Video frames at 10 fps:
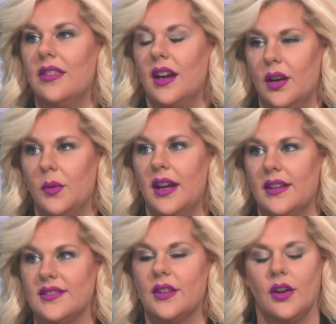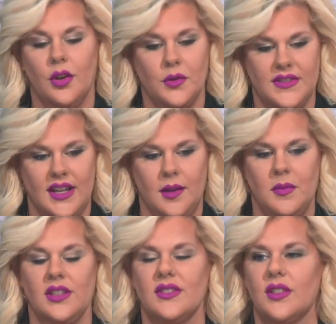The IRS, Uncle
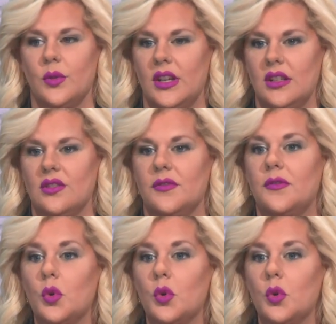Sam, is going to